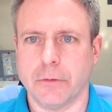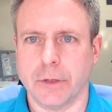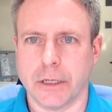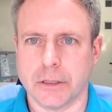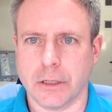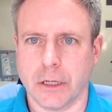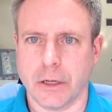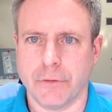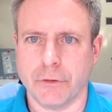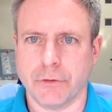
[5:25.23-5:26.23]
and we get
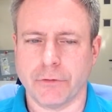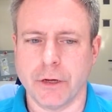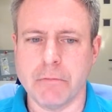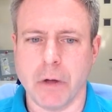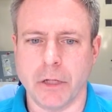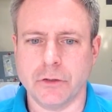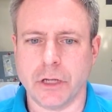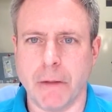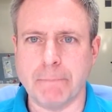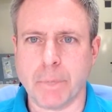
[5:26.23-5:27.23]
together every 3 months
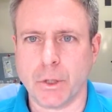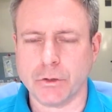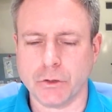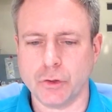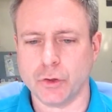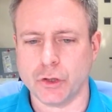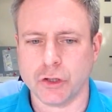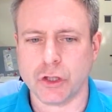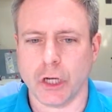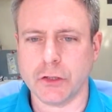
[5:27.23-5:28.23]
in person to
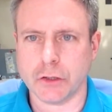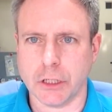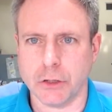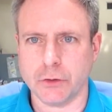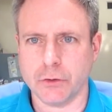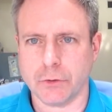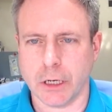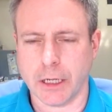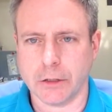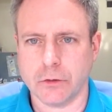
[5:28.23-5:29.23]
discuss issues
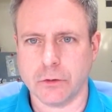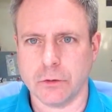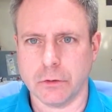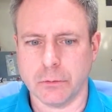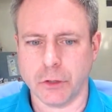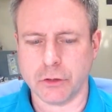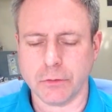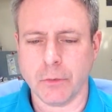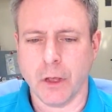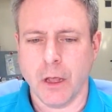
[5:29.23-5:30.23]
related to the
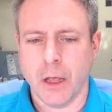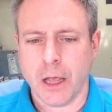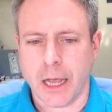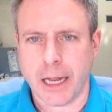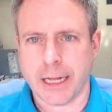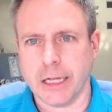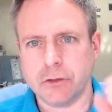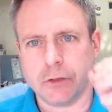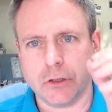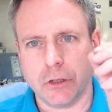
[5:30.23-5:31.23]
mission. And I can't
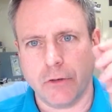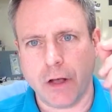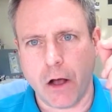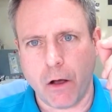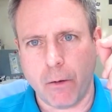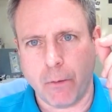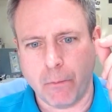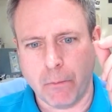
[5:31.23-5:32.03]
stress enough how